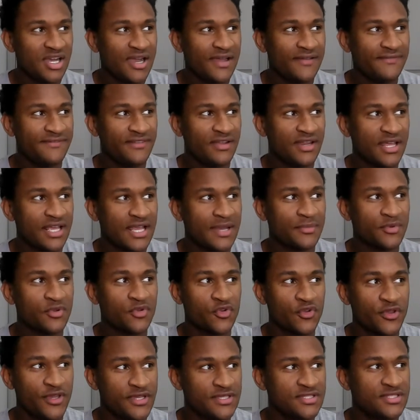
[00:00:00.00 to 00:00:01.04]
feel like I'm
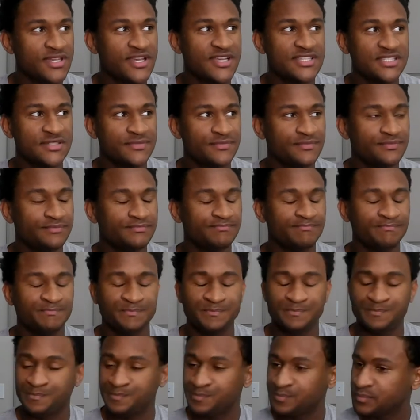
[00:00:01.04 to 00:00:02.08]
crazy
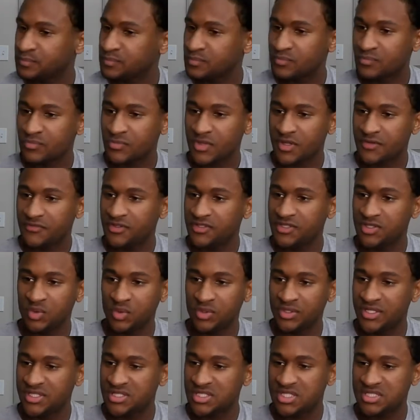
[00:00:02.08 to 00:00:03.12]
for
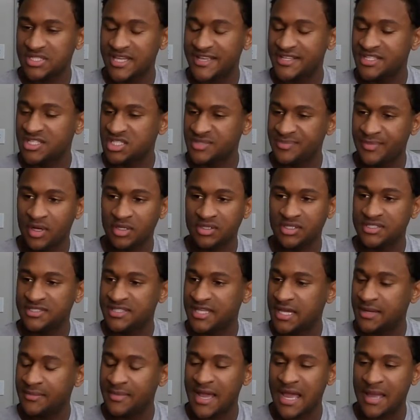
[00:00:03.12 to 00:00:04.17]
doing this, because I just bought these
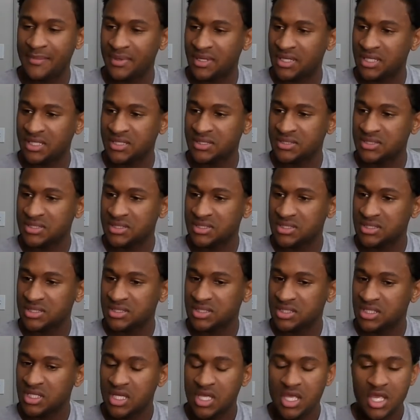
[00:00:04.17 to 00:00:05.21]
damn iPods.
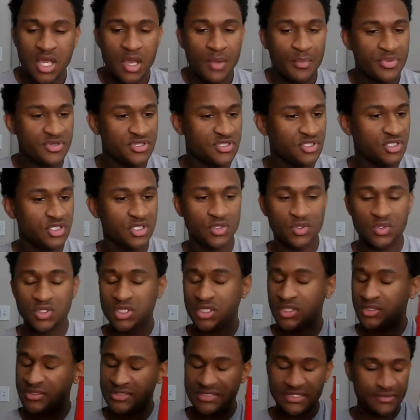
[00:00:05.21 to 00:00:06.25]
But you know
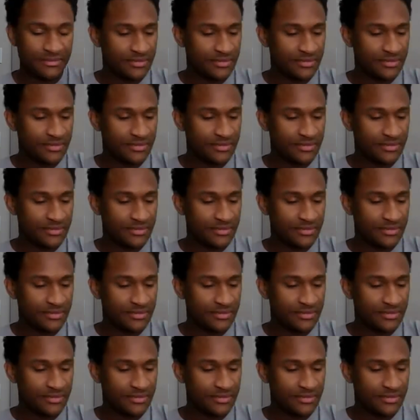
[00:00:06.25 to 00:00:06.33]
what?